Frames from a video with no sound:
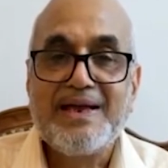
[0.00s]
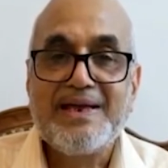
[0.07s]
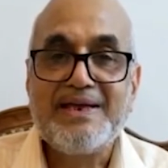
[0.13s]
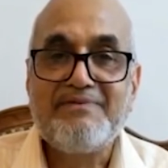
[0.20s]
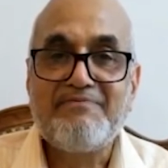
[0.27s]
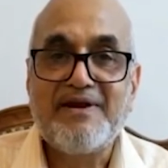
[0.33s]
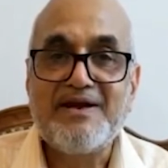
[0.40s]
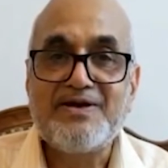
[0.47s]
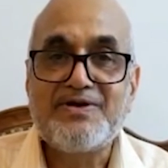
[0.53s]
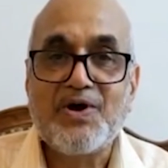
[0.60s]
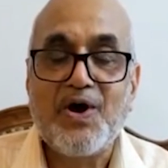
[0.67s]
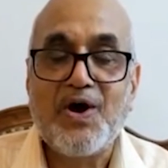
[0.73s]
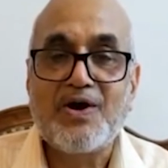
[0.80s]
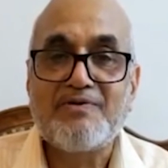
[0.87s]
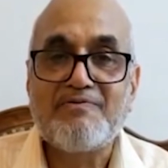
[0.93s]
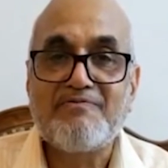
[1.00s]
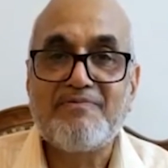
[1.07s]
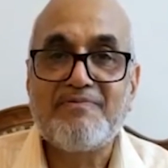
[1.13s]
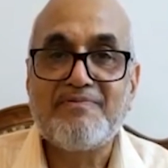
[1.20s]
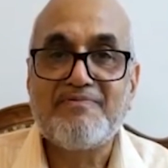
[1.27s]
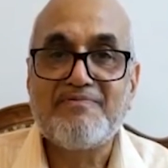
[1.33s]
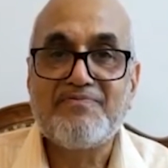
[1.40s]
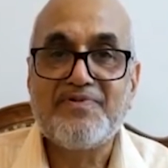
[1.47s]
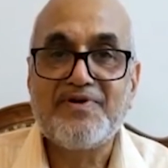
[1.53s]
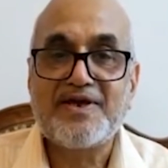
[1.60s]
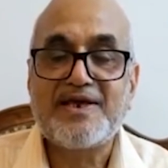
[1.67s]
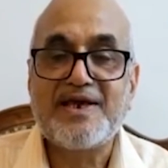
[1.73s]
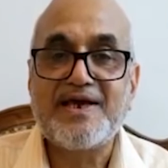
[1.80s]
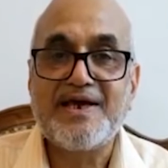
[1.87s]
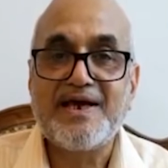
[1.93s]
He went on
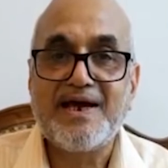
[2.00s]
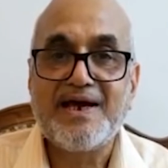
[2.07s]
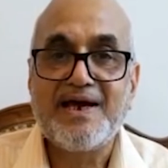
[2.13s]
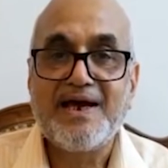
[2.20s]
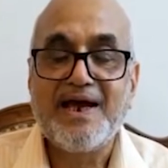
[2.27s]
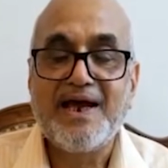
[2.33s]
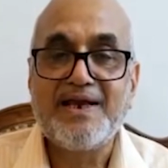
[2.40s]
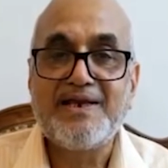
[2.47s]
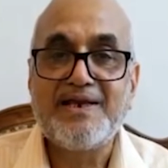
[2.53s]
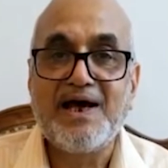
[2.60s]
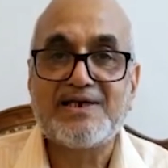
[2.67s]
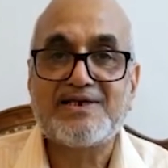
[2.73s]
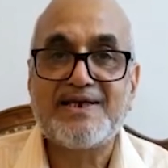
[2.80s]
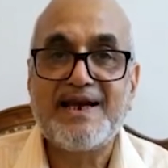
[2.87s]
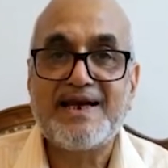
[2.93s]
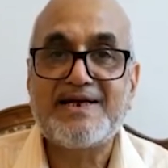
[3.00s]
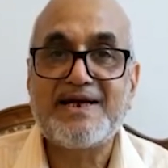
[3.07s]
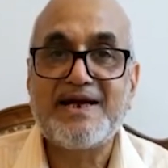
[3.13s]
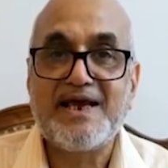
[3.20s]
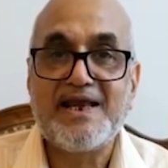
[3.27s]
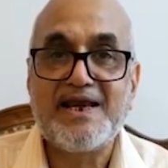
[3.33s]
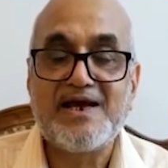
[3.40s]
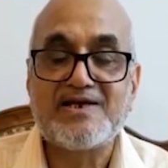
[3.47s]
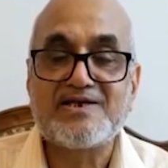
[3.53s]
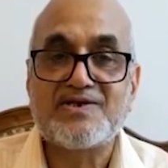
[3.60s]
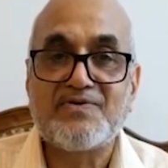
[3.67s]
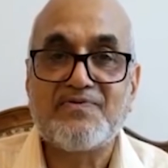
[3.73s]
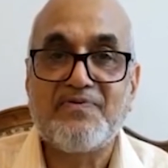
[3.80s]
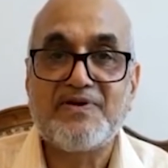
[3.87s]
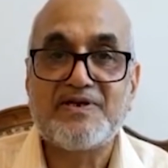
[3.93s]
working in the selected areas
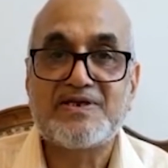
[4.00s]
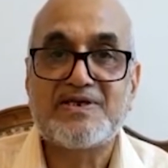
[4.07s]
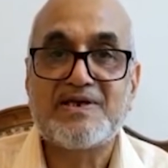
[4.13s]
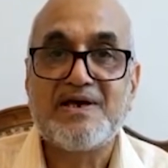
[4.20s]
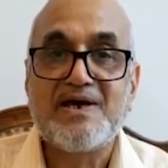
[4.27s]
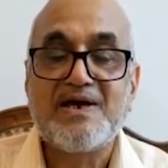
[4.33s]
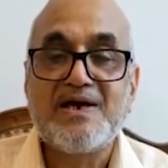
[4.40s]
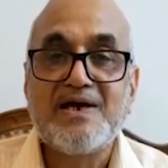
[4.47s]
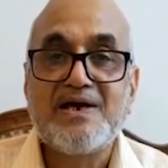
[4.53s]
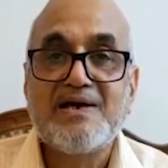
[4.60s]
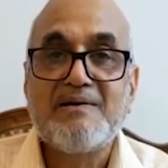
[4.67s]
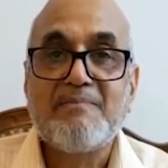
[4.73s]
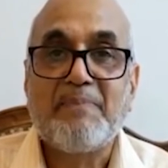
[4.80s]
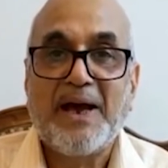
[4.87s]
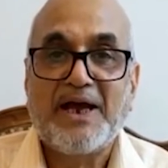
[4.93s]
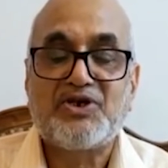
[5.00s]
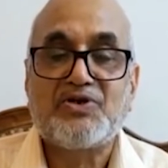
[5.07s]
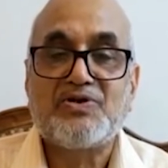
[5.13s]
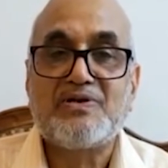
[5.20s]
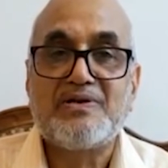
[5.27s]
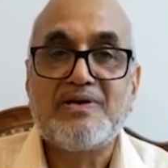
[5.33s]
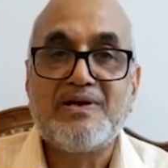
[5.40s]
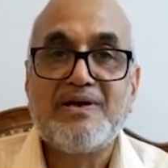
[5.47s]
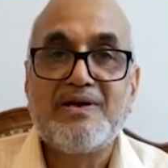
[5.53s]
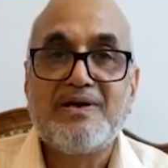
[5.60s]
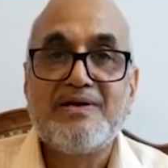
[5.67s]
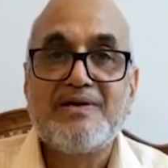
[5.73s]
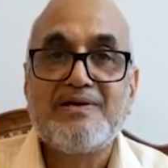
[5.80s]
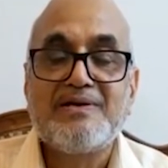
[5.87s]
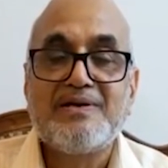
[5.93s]
of his passion
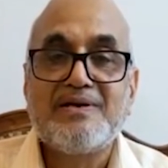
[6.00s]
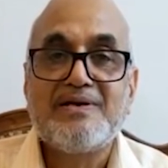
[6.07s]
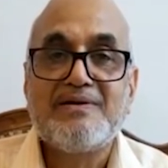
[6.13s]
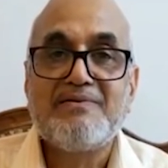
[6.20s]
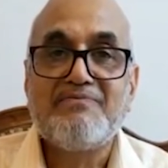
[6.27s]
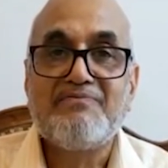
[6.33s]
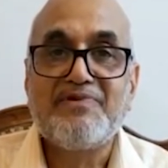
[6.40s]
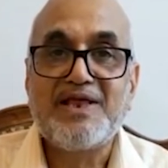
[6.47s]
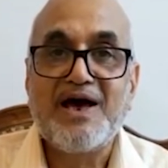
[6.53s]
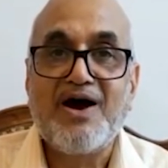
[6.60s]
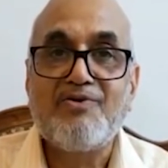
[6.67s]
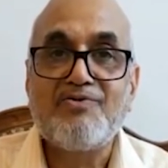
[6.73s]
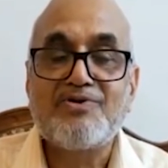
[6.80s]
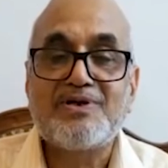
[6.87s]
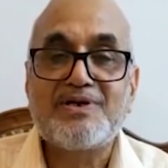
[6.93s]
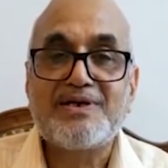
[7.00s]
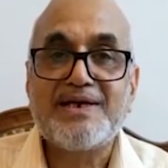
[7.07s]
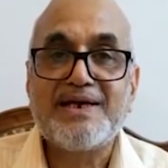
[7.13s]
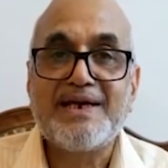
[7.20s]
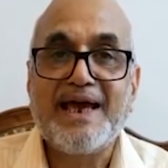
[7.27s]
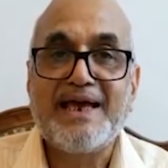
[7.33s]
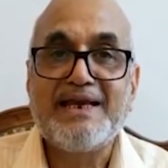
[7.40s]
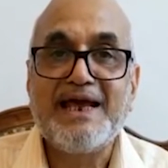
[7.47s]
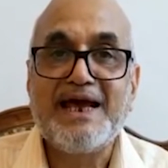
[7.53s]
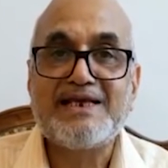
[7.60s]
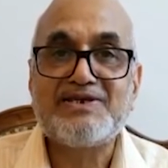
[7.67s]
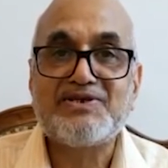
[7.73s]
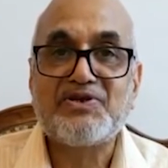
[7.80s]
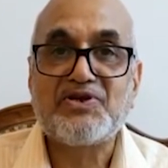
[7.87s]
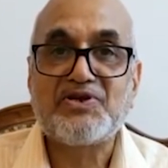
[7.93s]
without any
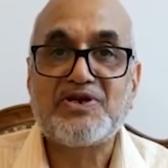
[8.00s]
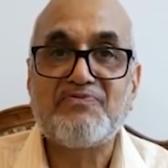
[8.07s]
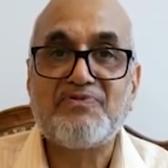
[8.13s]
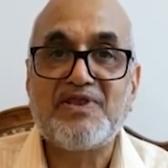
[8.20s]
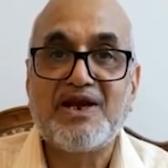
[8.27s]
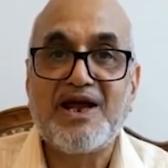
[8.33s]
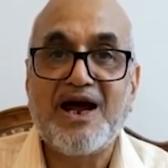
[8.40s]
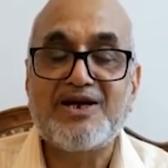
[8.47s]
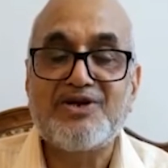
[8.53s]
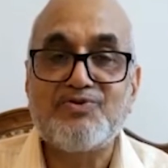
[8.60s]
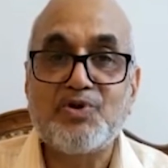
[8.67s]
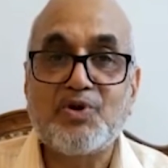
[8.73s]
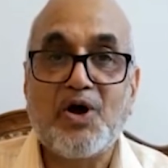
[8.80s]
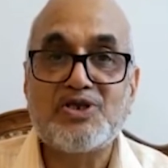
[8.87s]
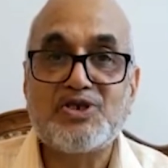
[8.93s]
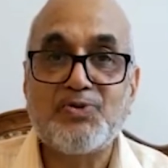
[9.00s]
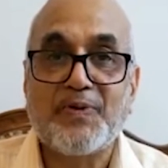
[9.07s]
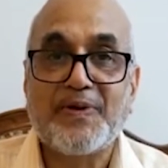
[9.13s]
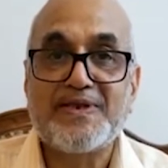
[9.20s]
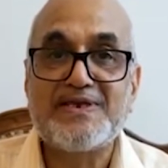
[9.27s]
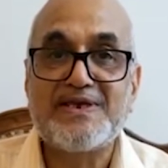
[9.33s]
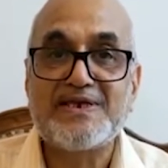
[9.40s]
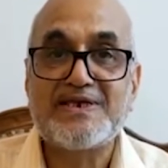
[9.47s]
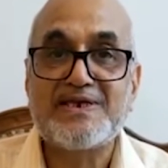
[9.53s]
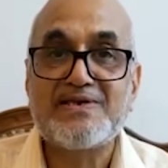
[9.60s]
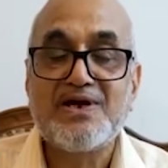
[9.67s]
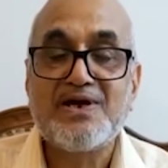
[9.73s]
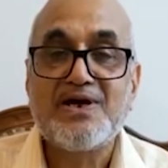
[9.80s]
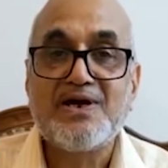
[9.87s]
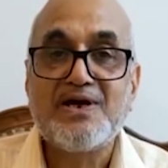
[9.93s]
hesitation with regard to the
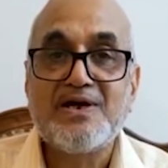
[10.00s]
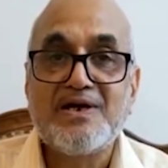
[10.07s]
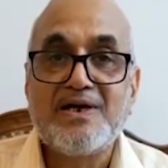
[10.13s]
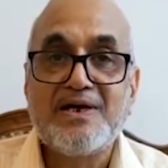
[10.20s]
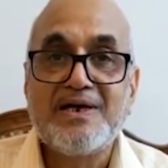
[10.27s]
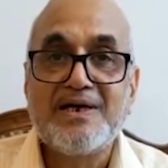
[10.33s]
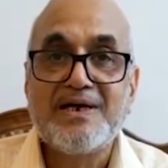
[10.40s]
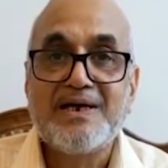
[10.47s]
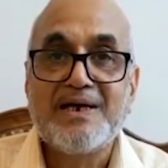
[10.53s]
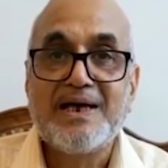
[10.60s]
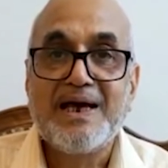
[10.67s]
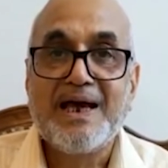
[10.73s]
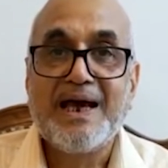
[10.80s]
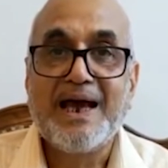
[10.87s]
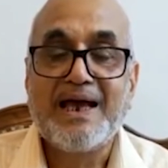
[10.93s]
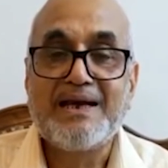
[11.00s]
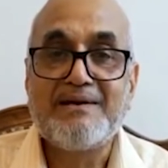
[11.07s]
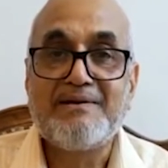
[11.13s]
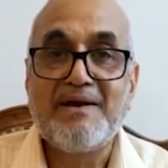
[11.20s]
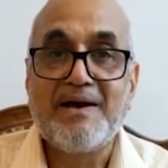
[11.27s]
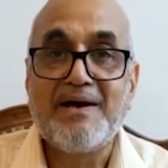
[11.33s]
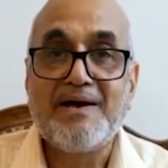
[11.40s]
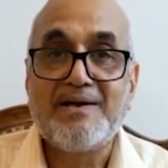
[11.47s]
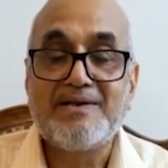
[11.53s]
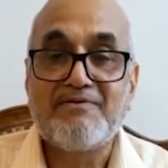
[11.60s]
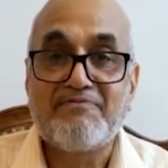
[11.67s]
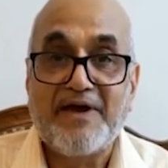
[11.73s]
consequences. And the